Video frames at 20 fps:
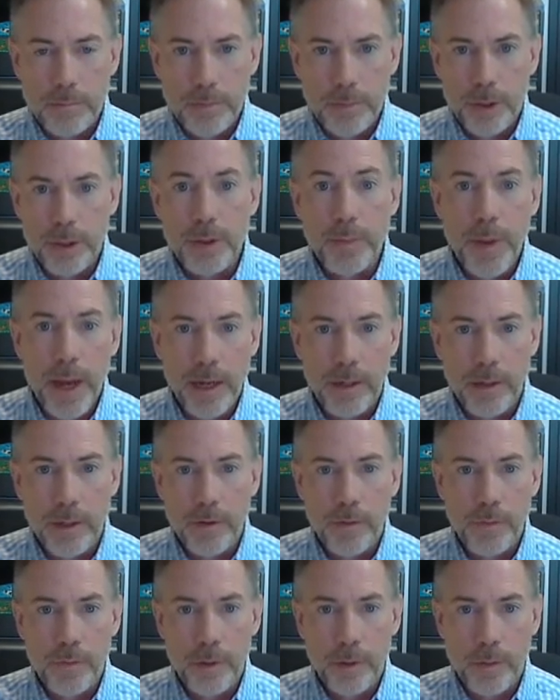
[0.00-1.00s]

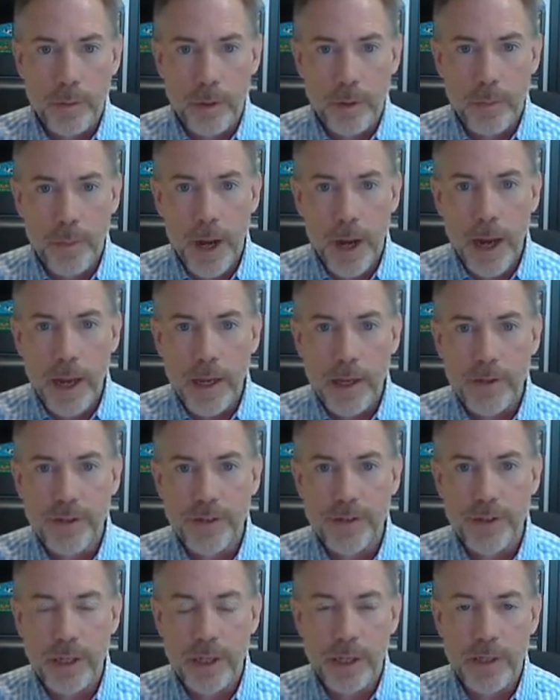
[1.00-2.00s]
perspective or
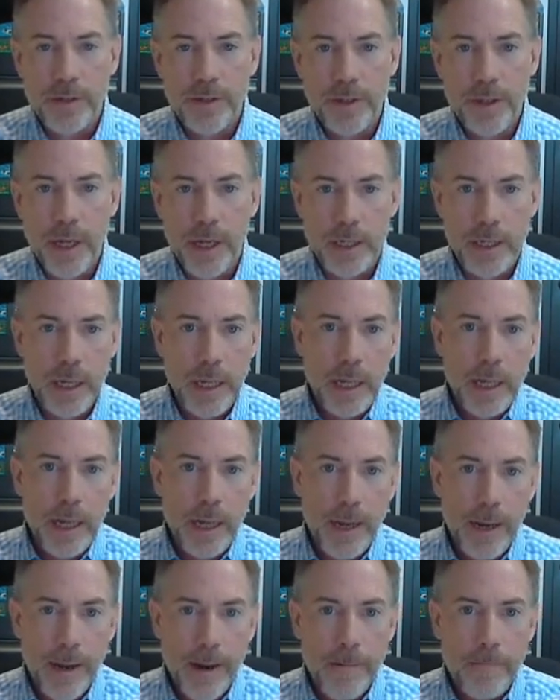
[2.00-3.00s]
bias is that
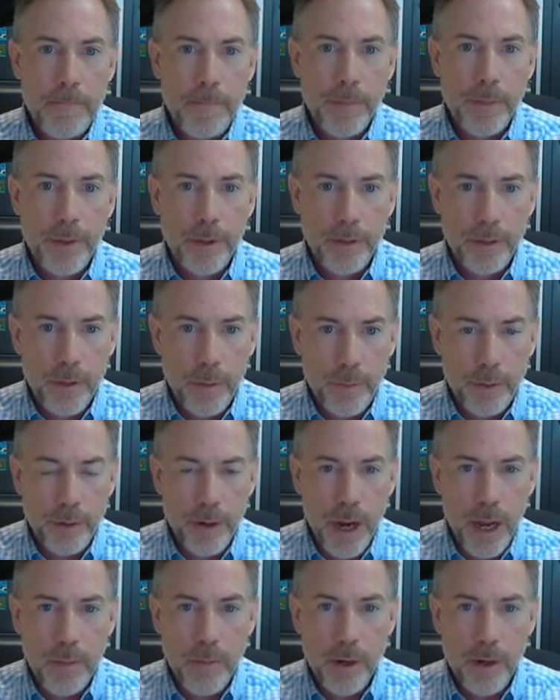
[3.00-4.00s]
the
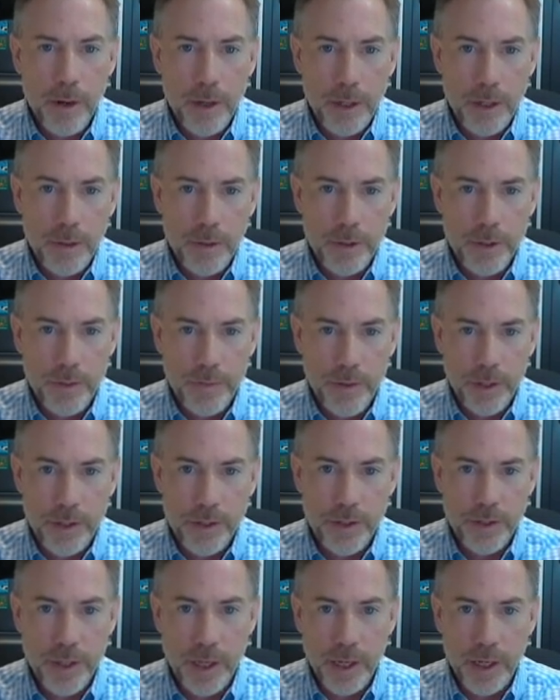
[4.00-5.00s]
primary use of
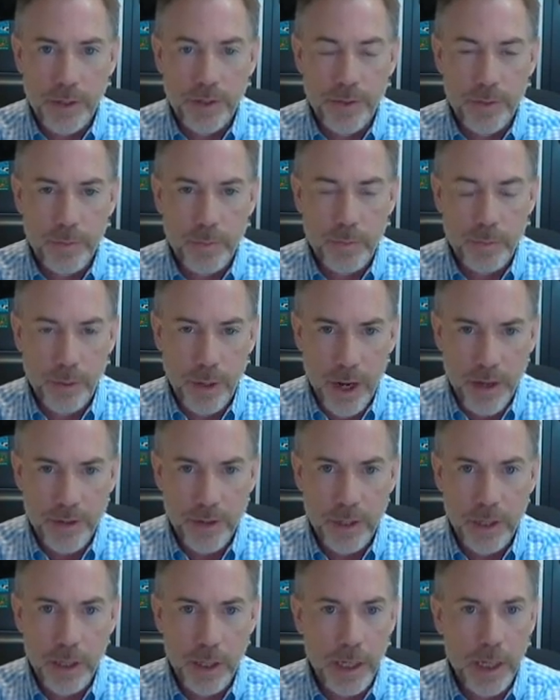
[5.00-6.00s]
these things
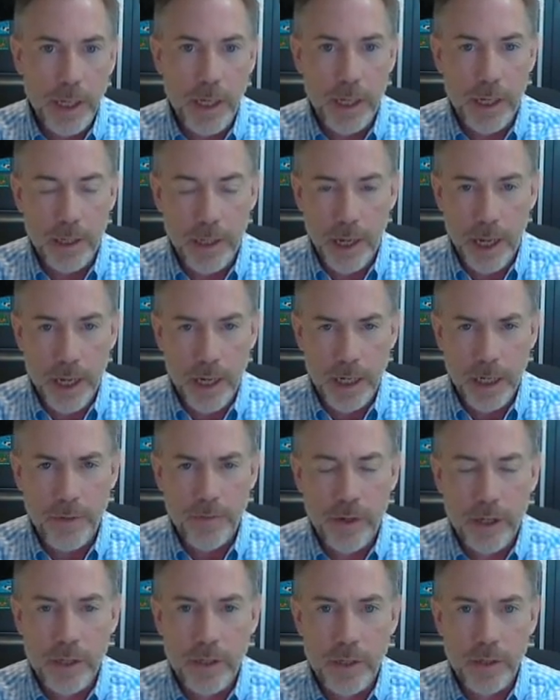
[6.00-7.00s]
presently and
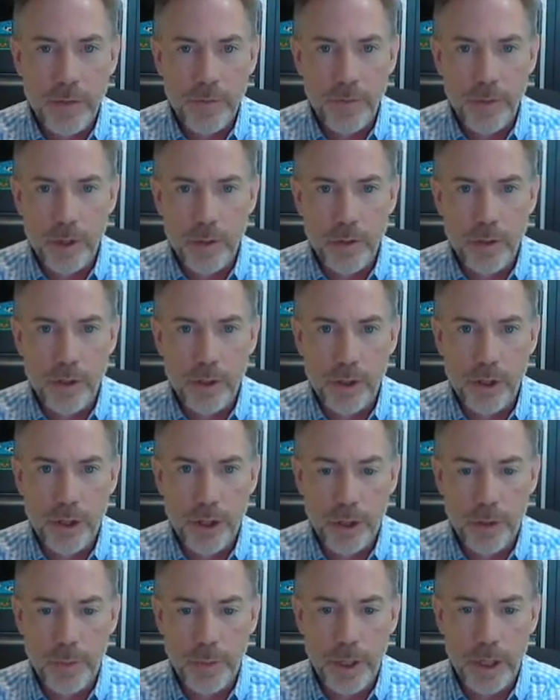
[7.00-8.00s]
even into the future
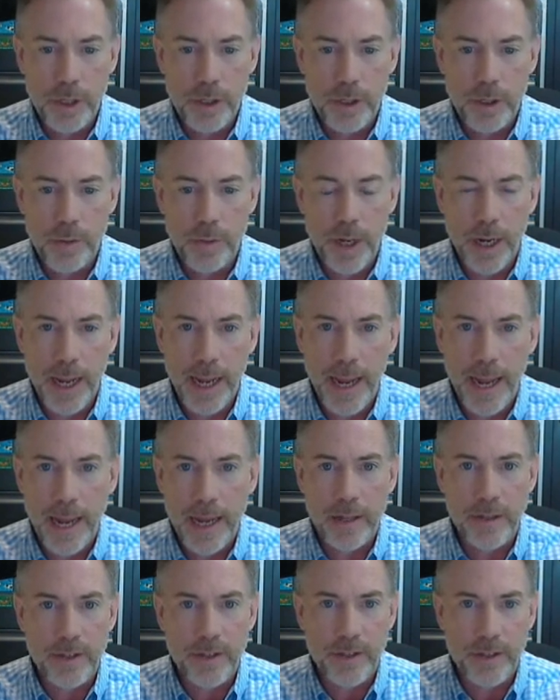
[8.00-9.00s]
should be to
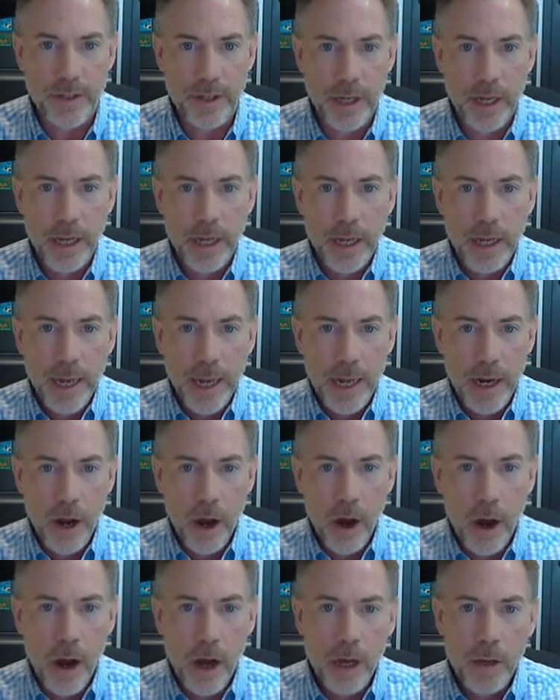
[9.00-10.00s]
enhance and
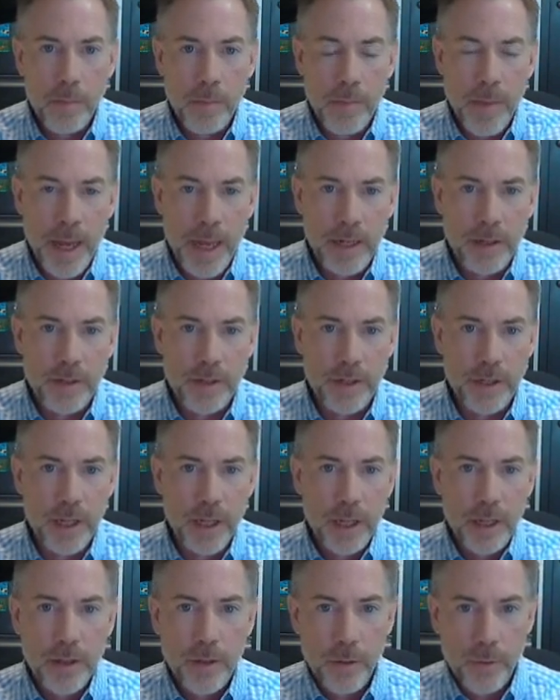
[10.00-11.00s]
augment
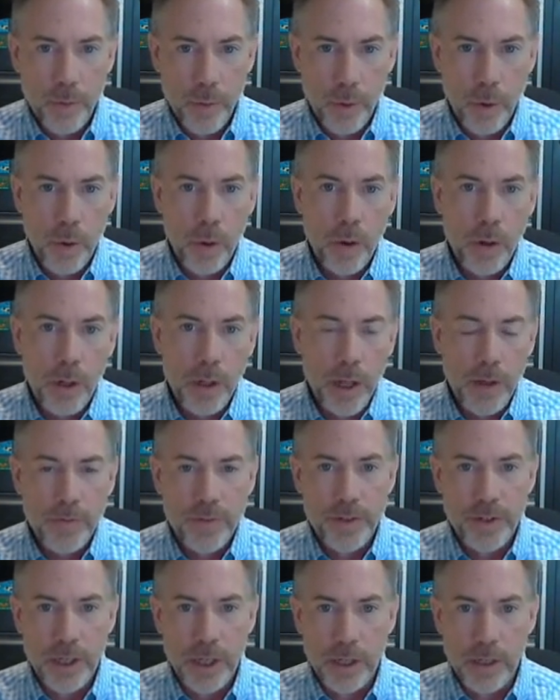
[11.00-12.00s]
the role of
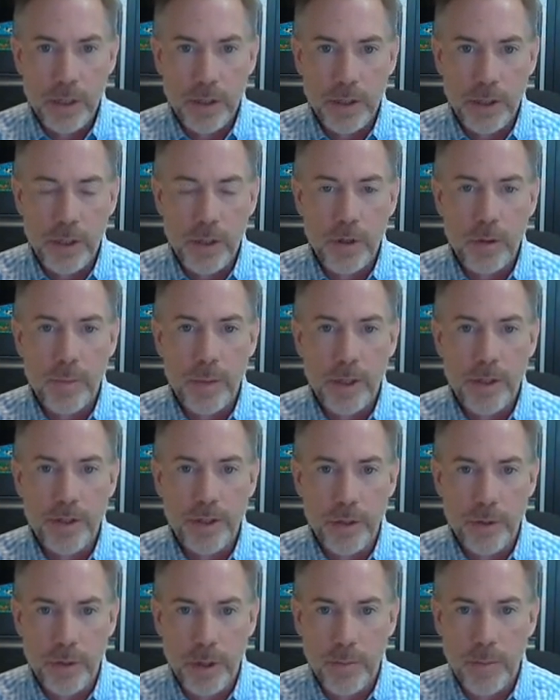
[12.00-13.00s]
skilled humans.
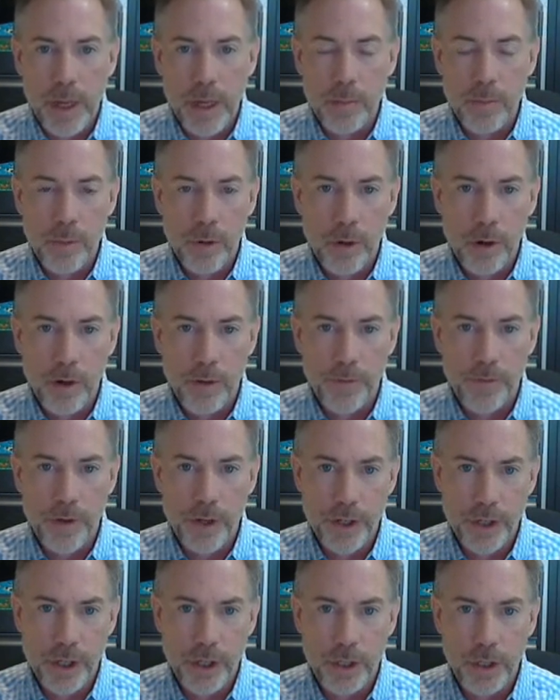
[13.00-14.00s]
So to make more
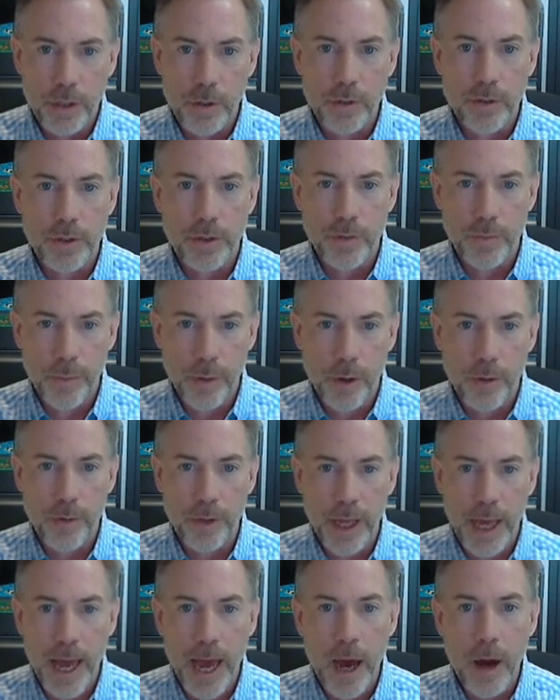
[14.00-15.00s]
efficient use of
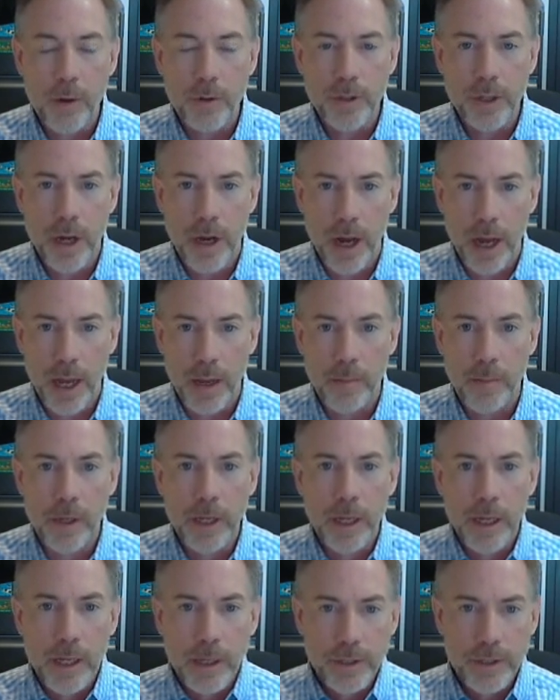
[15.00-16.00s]
both cow
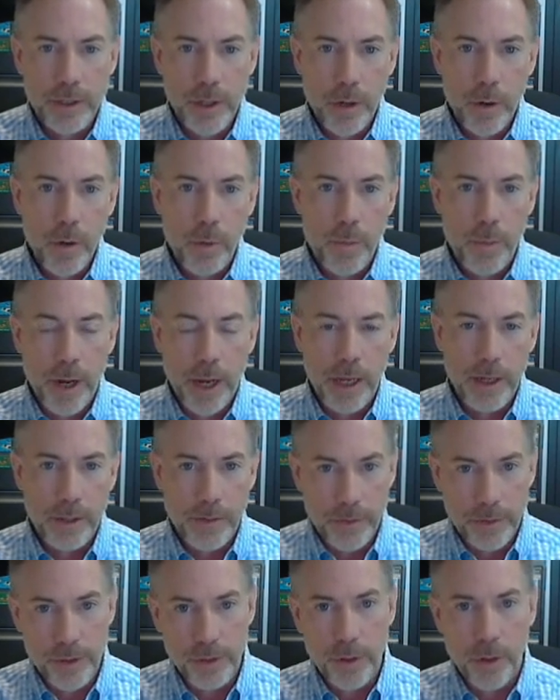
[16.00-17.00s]
time, so by
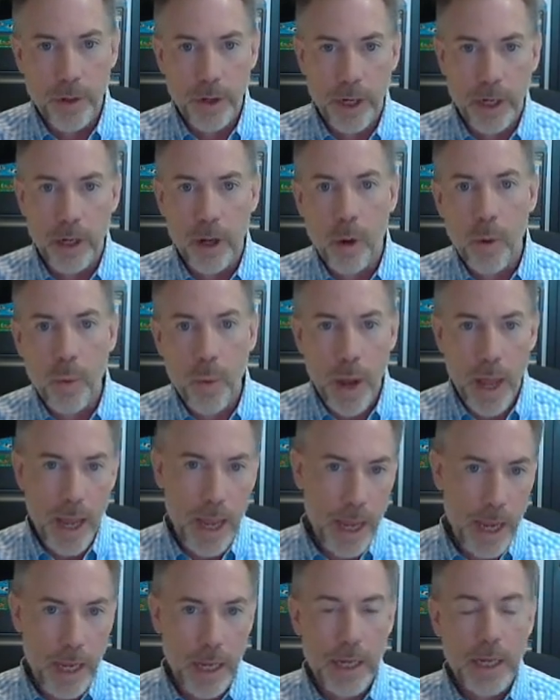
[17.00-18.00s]
sorting
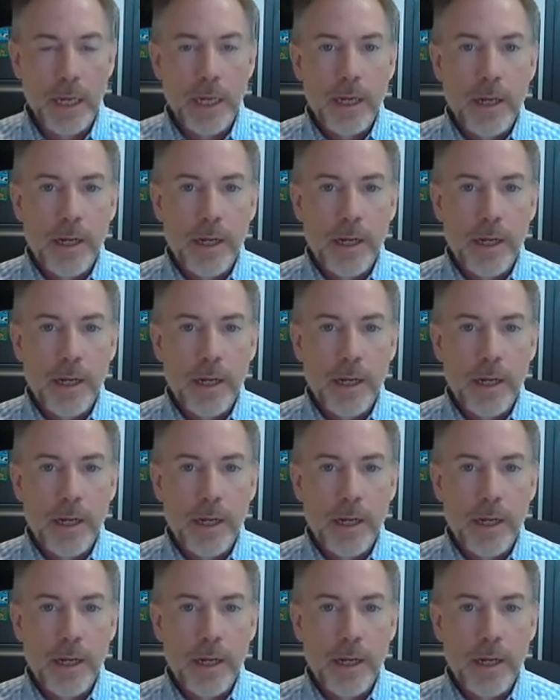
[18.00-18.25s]
away